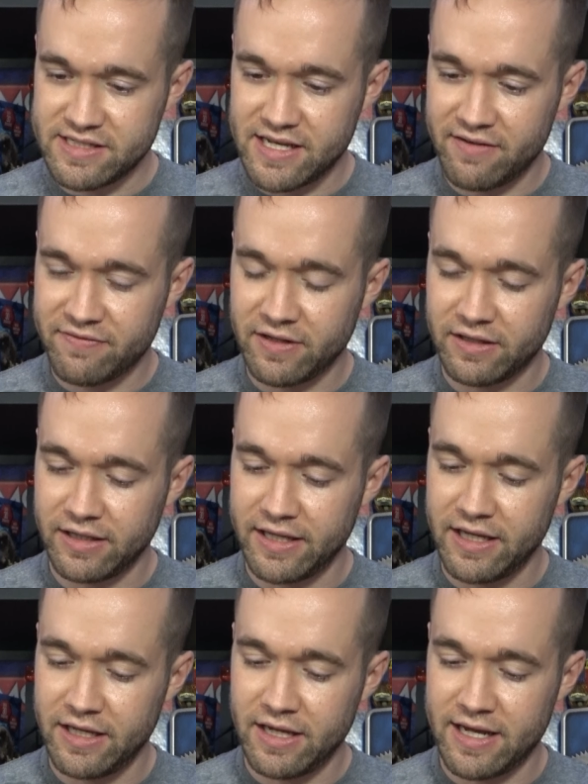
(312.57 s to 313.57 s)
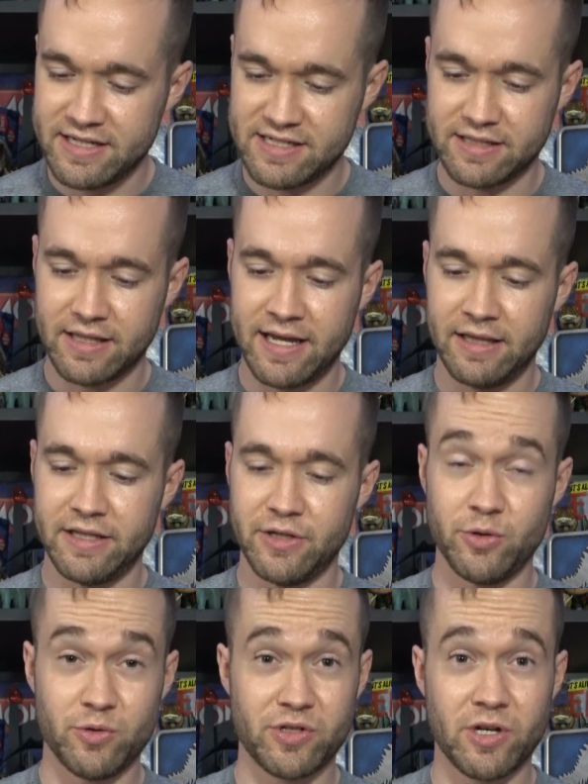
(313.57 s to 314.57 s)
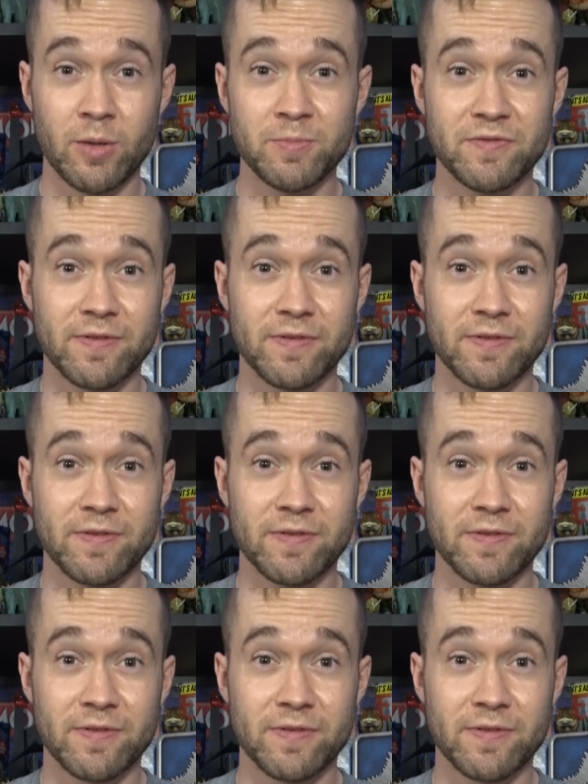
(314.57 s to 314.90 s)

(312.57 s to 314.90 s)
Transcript: Definitely a slightly new sculpt